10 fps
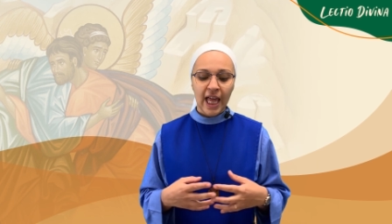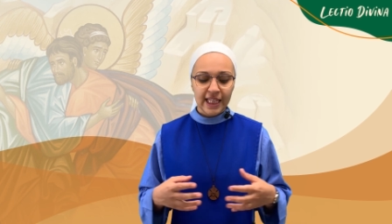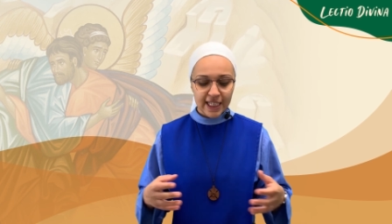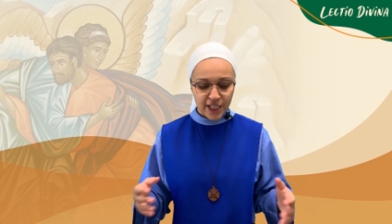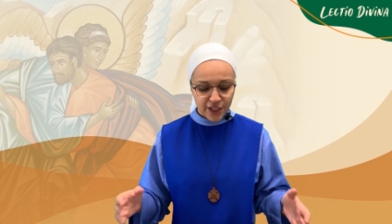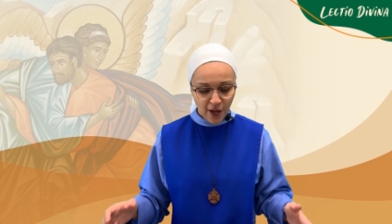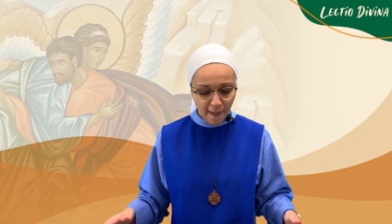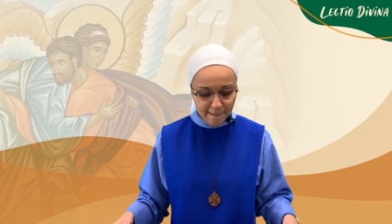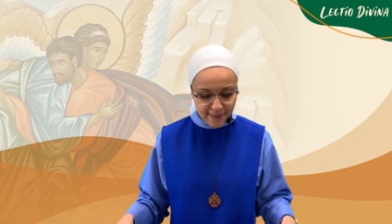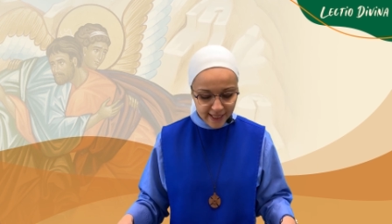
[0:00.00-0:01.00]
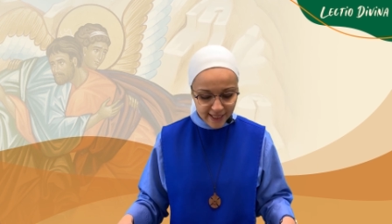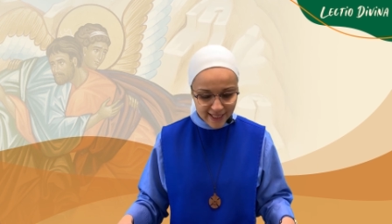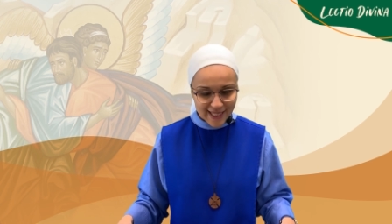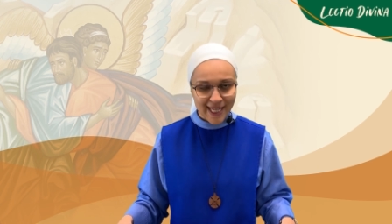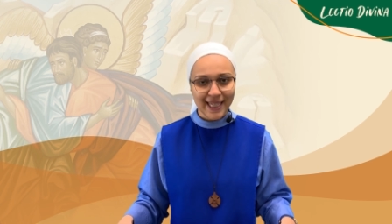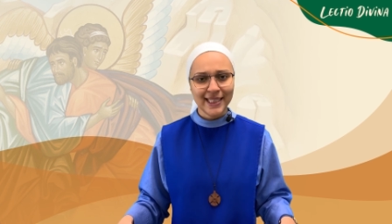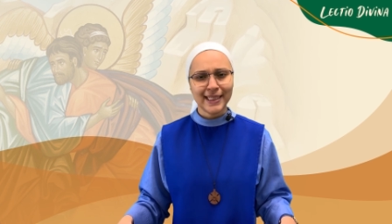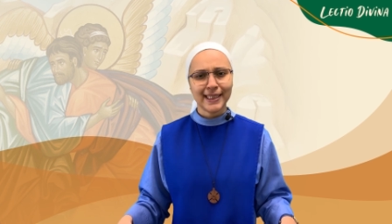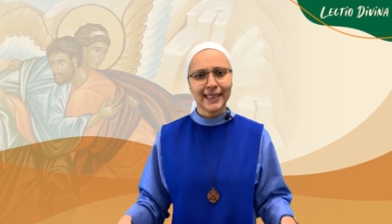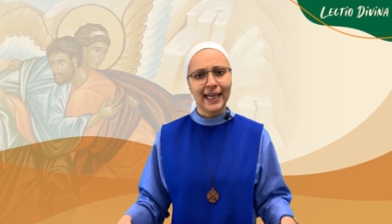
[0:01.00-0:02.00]
Let us not be
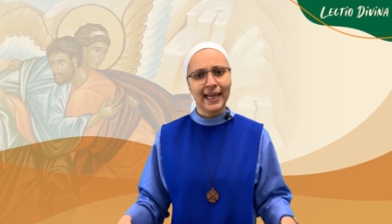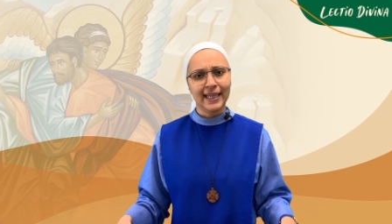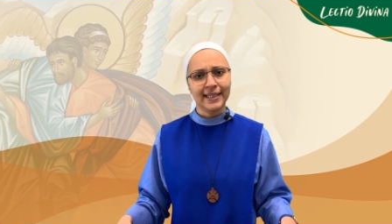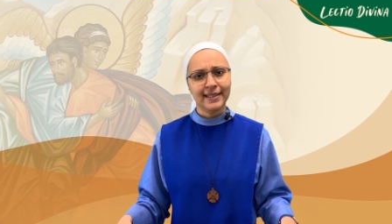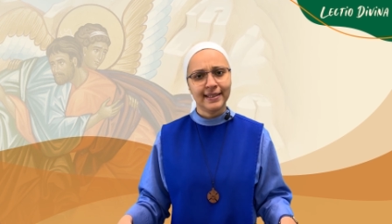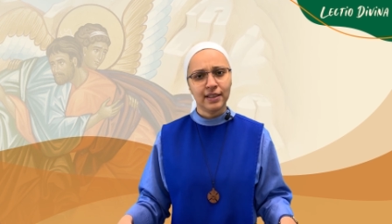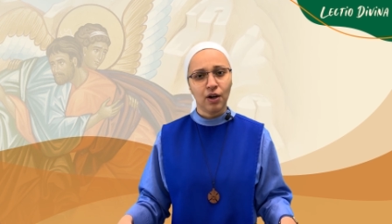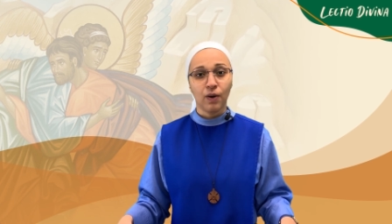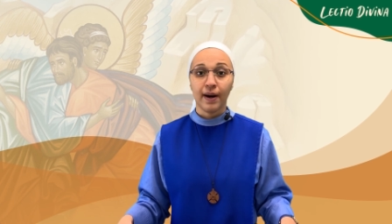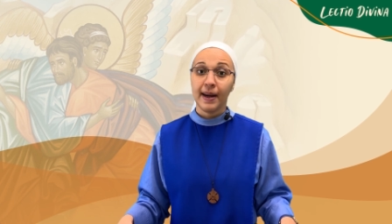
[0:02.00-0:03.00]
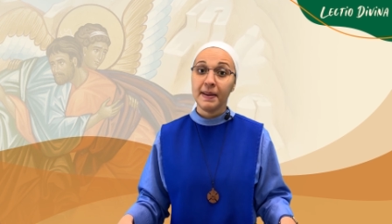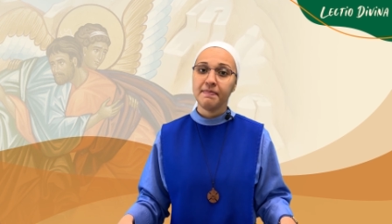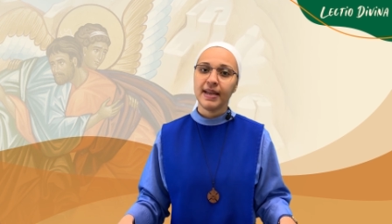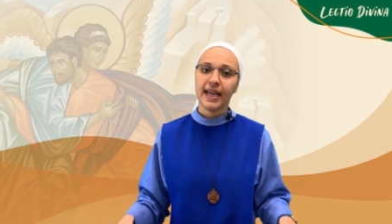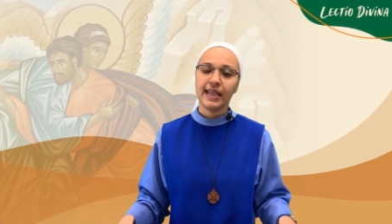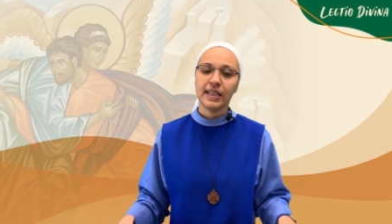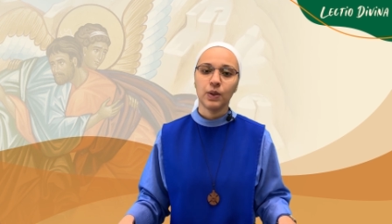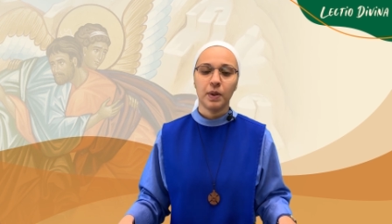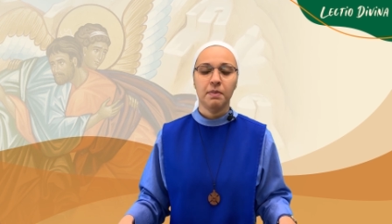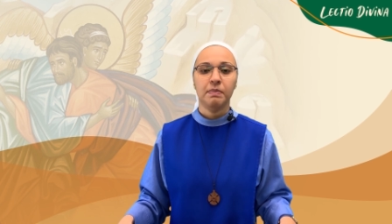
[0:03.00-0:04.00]
scandalized or amazed
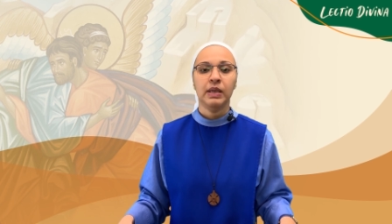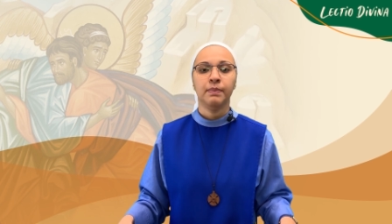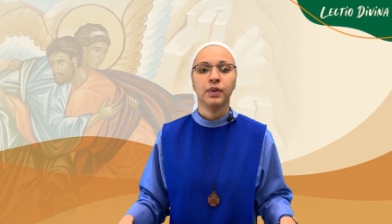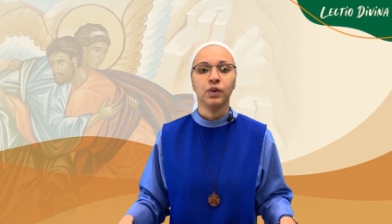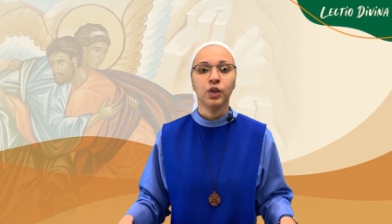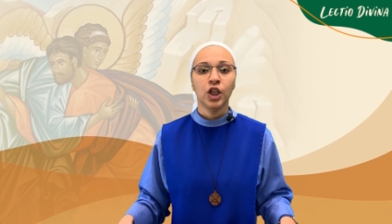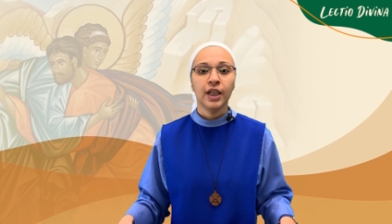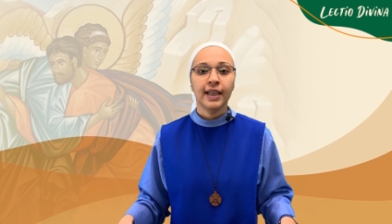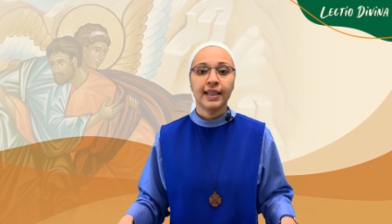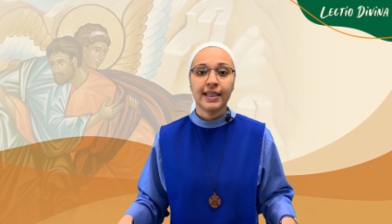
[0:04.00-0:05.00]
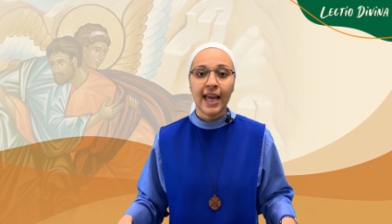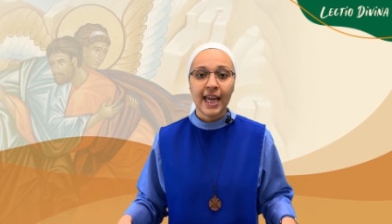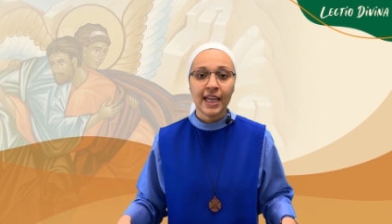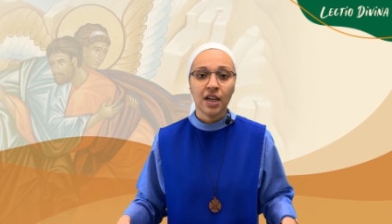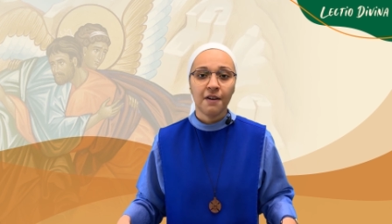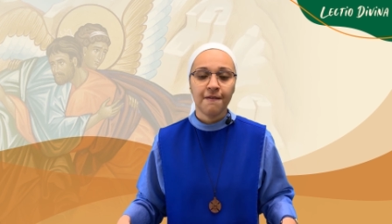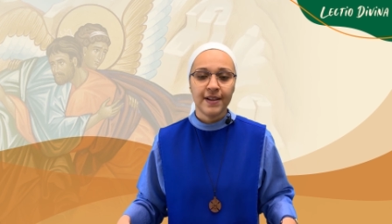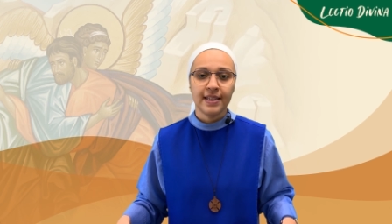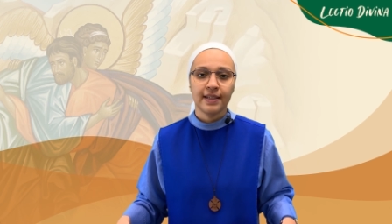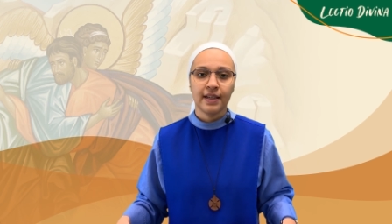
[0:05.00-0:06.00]
when people take
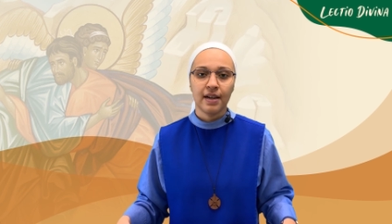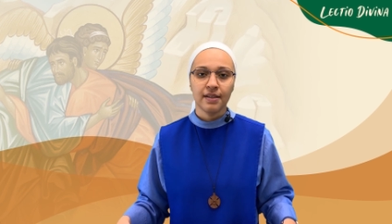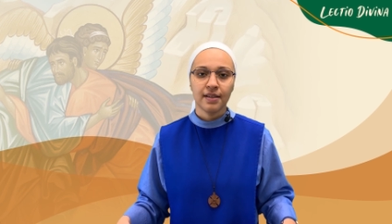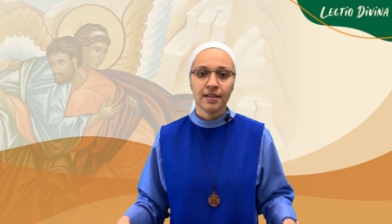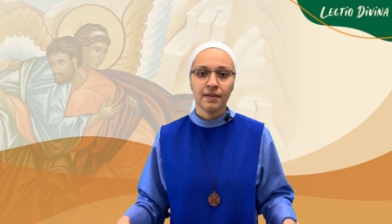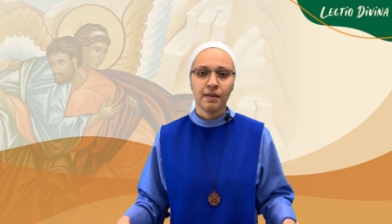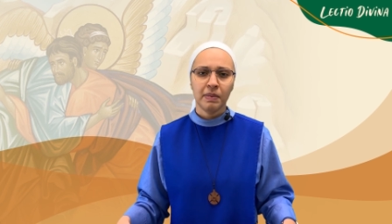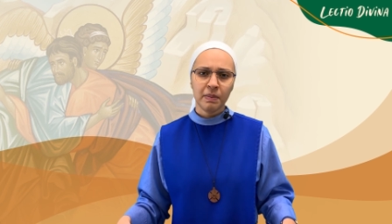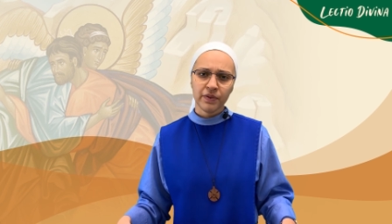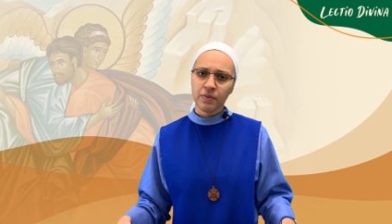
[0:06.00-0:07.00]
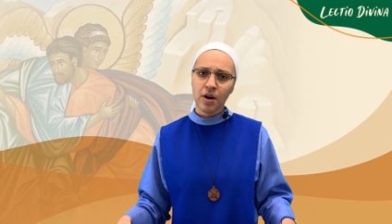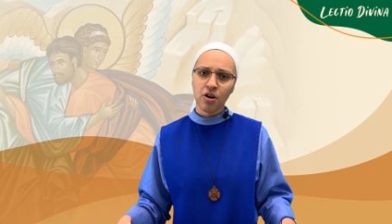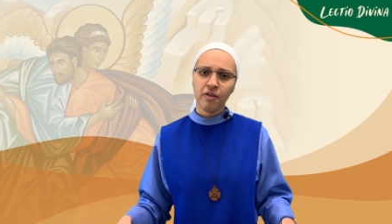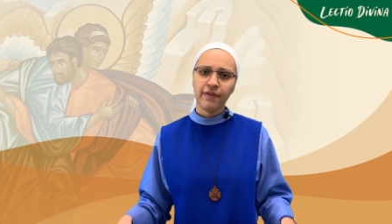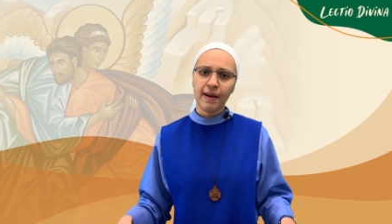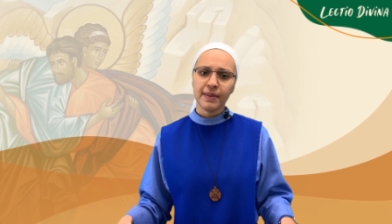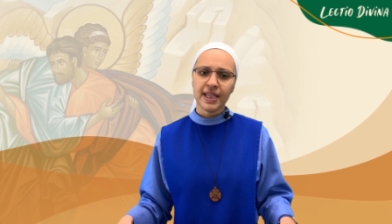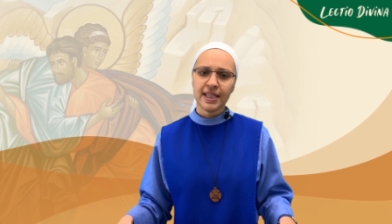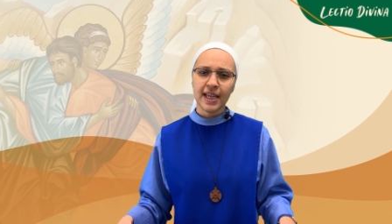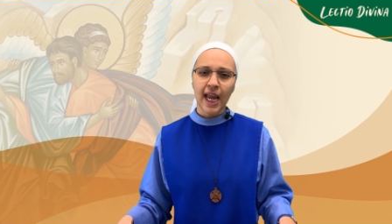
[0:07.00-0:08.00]
offense at us. People from our own
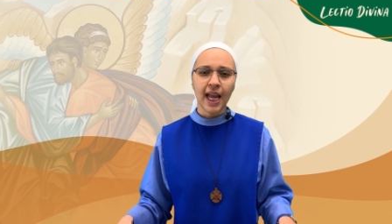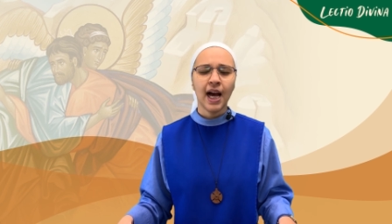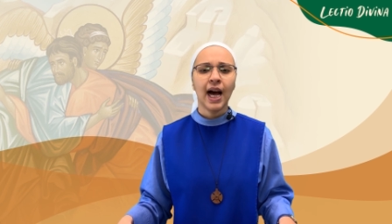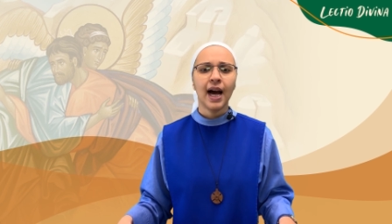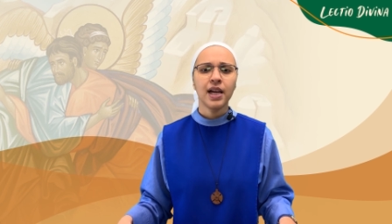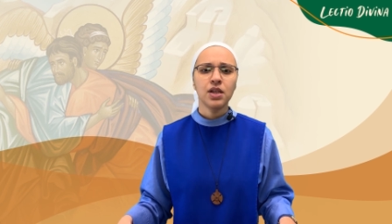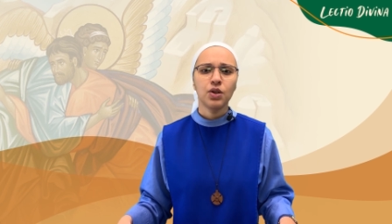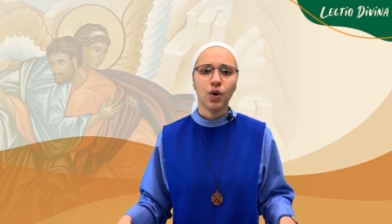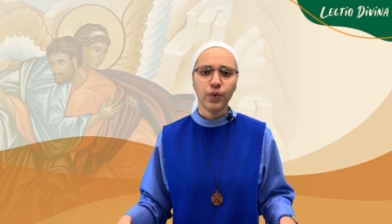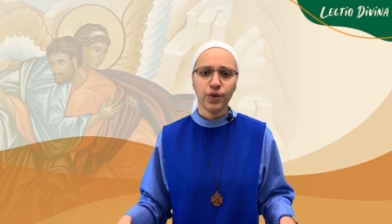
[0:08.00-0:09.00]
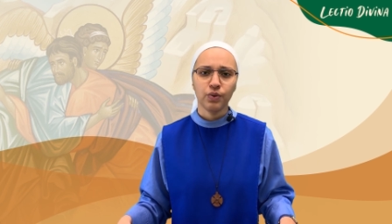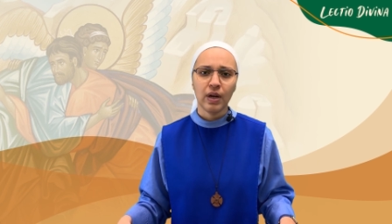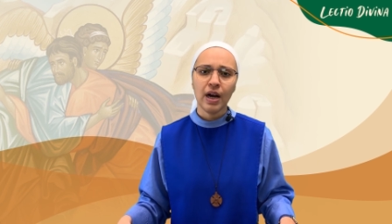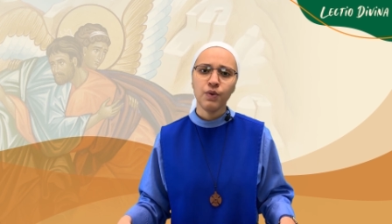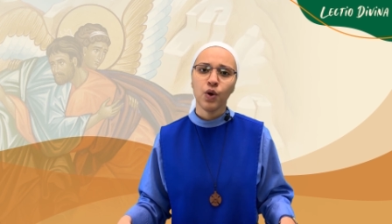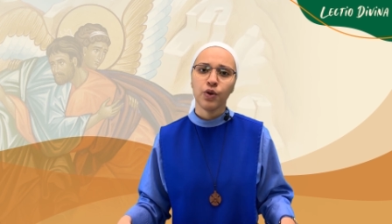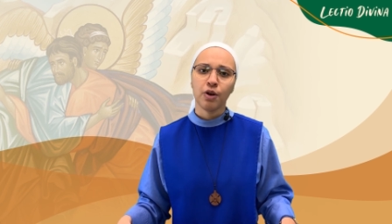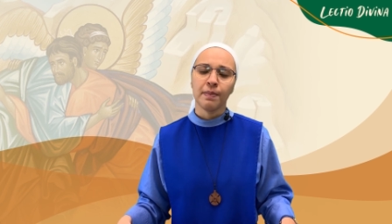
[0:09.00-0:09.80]
family saying, I know you, I know your